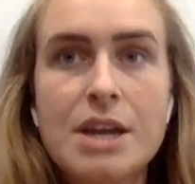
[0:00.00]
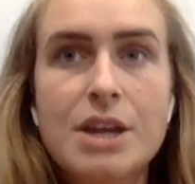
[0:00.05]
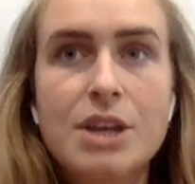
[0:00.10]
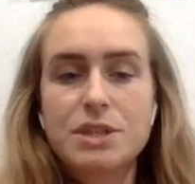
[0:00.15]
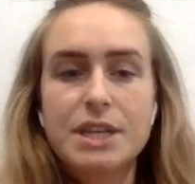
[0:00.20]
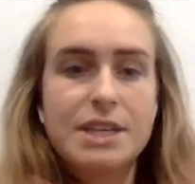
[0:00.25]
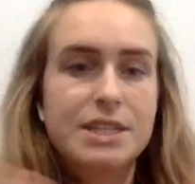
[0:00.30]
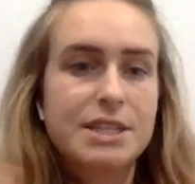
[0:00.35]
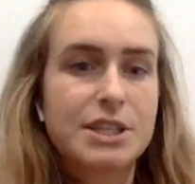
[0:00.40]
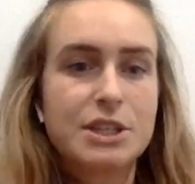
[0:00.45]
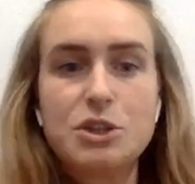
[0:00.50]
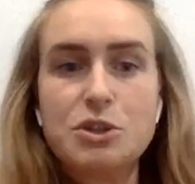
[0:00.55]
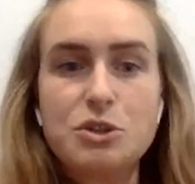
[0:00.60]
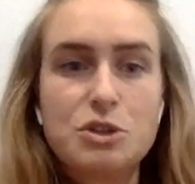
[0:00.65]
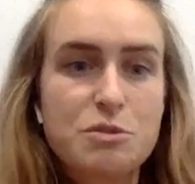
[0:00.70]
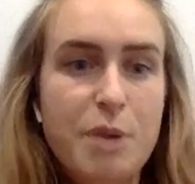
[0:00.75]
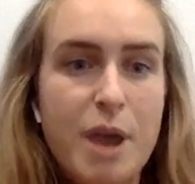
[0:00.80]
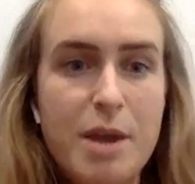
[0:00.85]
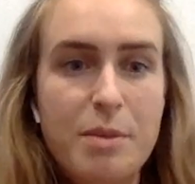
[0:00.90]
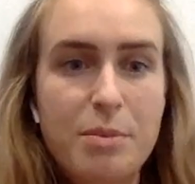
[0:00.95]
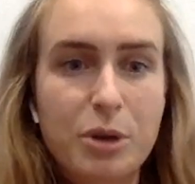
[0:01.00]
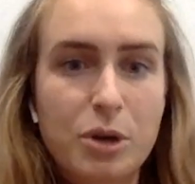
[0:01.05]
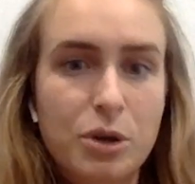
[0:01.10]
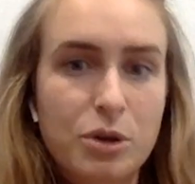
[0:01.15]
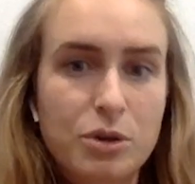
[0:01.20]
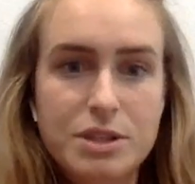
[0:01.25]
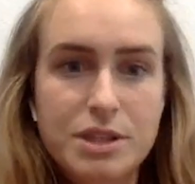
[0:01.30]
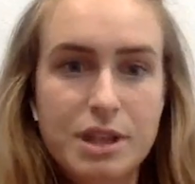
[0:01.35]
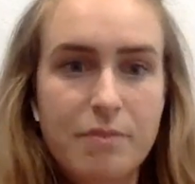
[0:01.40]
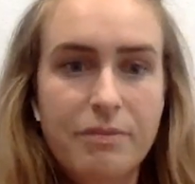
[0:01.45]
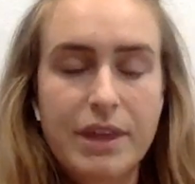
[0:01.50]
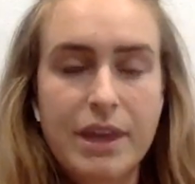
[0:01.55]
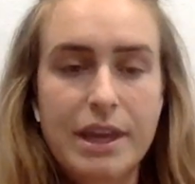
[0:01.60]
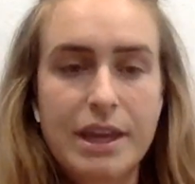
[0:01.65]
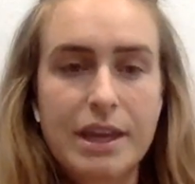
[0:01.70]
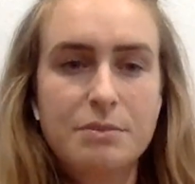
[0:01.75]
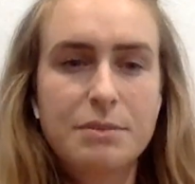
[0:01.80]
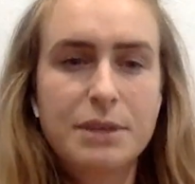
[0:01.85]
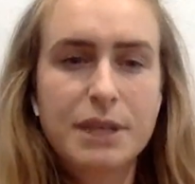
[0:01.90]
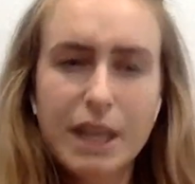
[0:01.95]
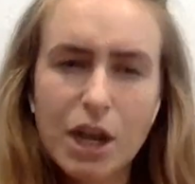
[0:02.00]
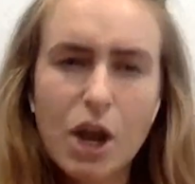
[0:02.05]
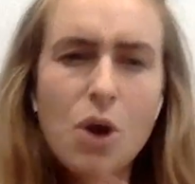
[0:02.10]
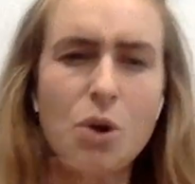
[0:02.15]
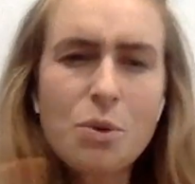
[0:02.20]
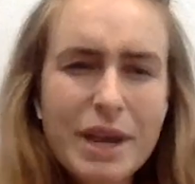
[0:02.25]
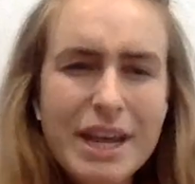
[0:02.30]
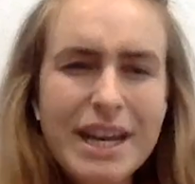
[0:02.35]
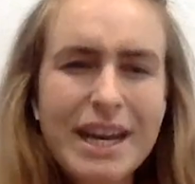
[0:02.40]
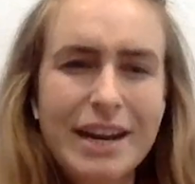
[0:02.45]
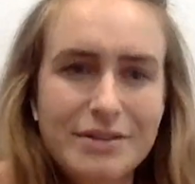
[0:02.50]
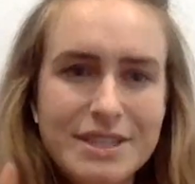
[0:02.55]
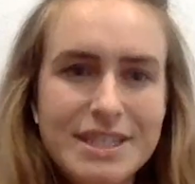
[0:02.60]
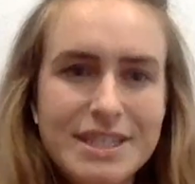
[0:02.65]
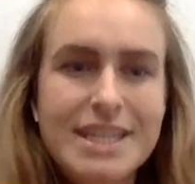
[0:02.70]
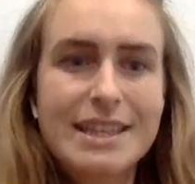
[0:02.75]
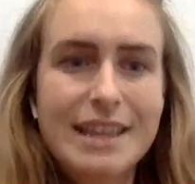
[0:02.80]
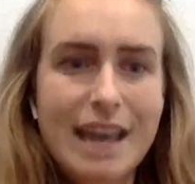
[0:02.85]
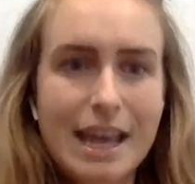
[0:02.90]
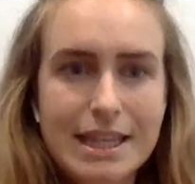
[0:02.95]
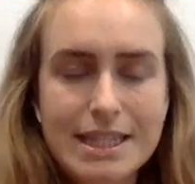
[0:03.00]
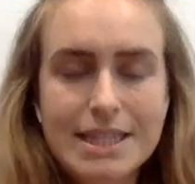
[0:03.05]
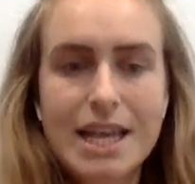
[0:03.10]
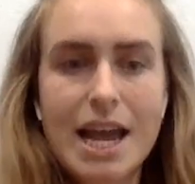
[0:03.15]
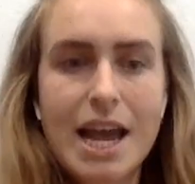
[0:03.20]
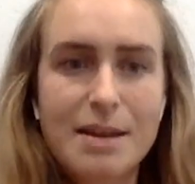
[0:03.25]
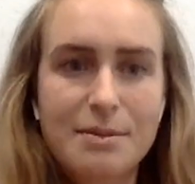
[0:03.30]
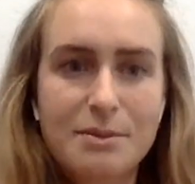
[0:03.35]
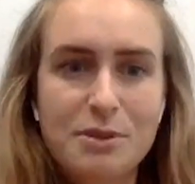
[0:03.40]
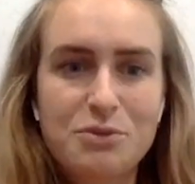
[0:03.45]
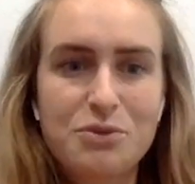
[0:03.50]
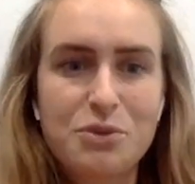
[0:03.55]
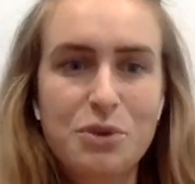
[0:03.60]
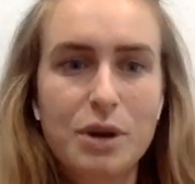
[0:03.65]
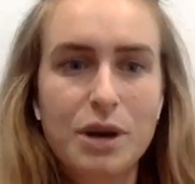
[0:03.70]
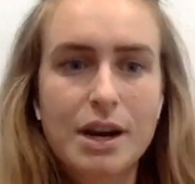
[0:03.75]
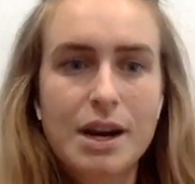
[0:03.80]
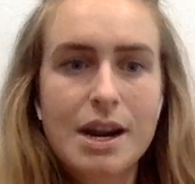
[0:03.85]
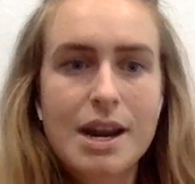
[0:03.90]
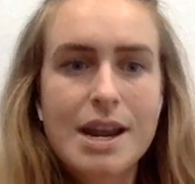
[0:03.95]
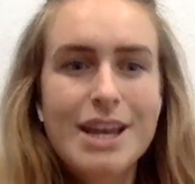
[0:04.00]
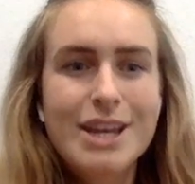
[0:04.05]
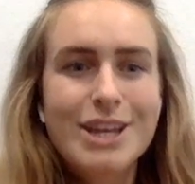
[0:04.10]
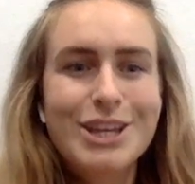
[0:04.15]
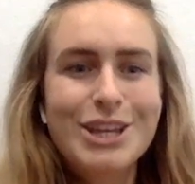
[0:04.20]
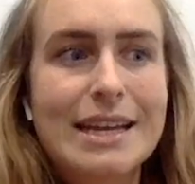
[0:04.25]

you know, see us in the newspaper or something and be like, oh, wait, I've seen that sign before.